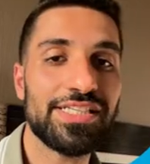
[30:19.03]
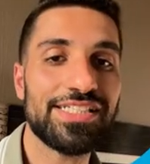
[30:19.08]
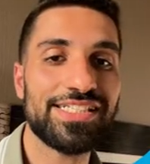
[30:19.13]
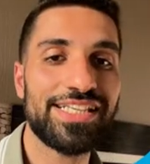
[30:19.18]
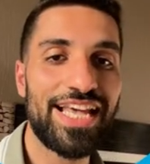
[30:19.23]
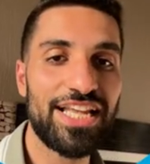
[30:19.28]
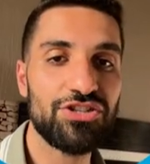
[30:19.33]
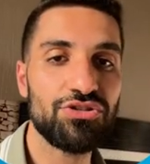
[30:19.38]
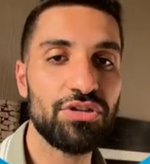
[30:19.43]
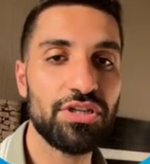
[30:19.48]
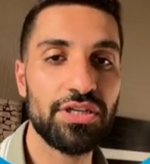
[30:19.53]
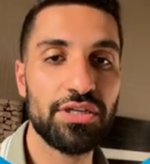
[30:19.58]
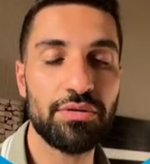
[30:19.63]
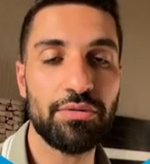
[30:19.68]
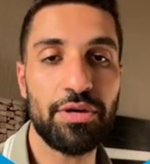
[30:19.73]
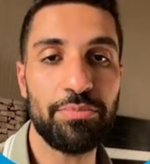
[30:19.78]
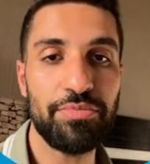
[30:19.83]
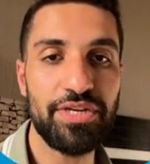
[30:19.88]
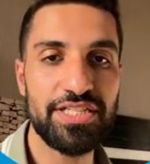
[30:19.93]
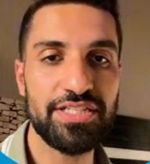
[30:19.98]
scheduling a
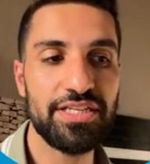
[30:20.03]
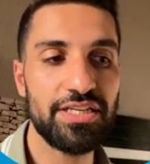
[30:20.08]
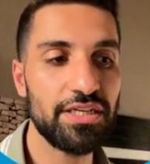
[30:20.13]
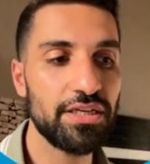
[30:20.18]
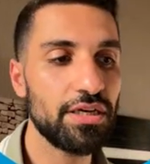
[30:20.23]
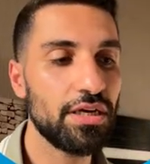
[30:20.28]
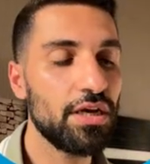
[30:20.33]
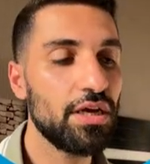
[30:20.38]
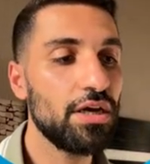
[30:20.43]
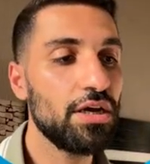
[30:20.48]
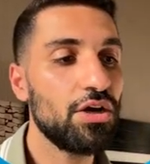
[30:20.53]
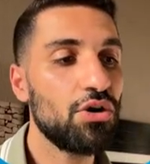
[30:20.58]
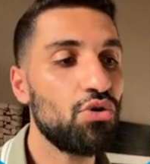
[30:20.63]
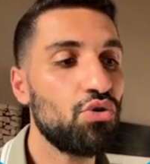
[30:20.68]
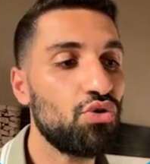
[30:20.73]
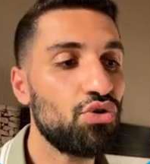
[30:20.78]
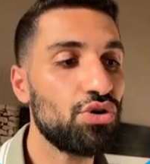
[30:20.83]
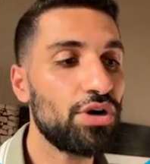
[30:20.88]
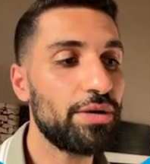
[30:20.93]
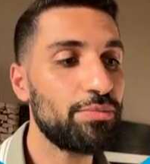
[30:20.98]
meeting
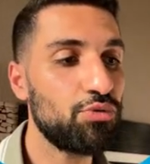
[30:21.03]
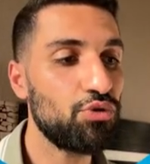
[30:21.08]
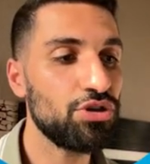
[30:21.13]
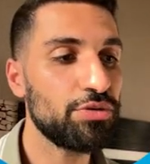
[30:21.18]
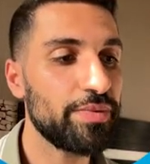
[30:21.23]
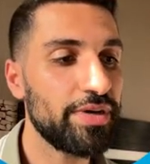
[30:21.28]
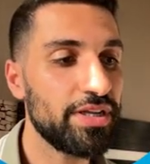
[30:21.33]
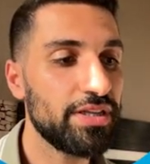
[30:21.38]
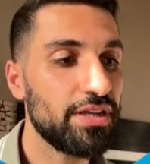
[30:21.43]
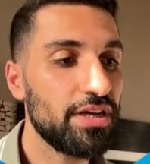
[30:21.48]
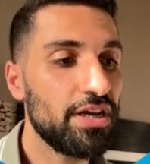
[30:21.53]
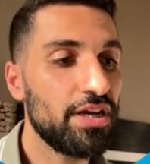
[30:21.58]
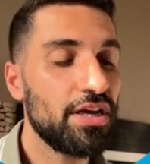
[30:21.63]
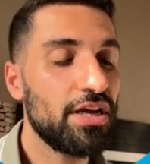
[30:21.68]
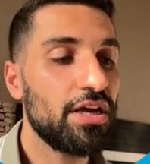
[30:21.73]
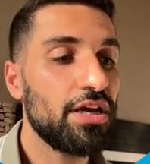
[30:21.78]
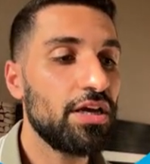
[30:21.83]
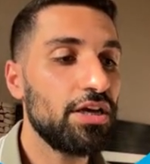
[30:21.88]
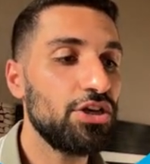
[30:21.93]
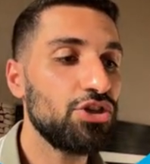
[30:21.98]
or appointment,
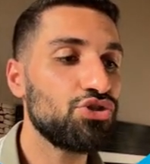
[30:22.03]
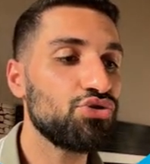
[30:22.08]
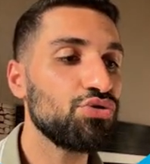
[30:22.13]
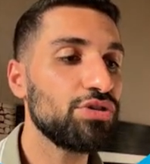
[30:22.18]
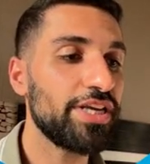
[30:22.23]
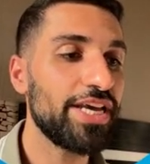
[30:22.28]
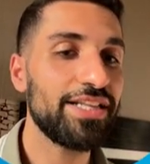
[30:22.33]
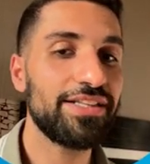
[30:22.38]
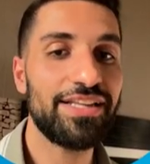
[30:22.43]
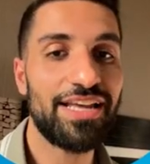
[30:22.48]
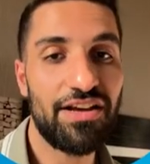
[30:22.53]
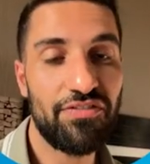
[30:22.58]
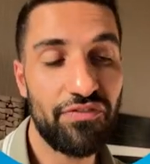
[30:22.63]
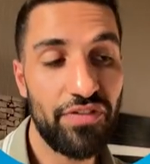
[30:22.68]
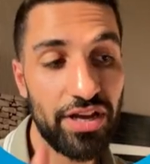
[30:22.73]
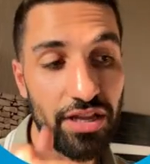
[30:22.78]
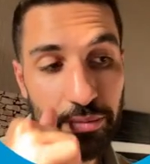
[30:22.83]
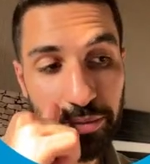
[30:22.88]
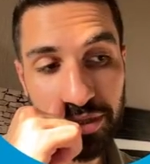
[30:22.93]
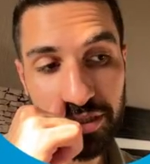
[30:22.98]
it should get the
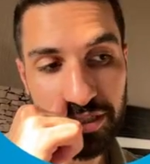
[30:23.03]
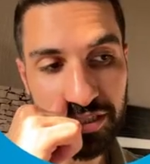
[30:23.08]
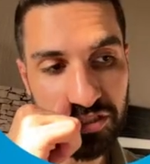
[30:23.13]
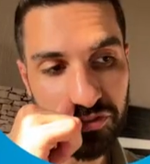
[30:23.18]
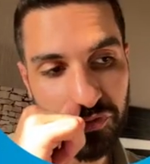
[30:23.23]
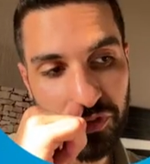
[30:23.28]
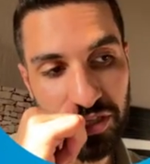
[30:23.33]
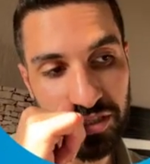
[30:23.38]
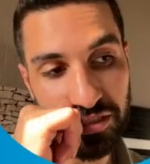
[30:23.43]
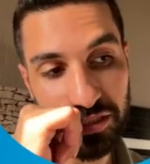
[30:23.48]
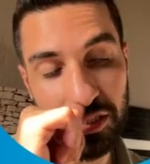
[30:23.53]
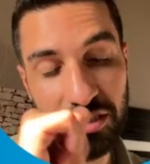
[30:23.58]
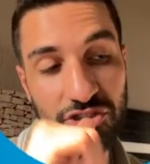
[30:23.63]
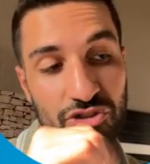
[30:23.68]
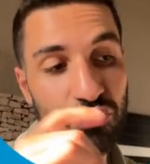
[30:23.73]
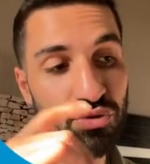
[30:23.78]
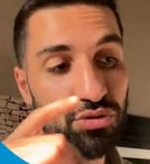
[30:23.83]
availabilities first. It should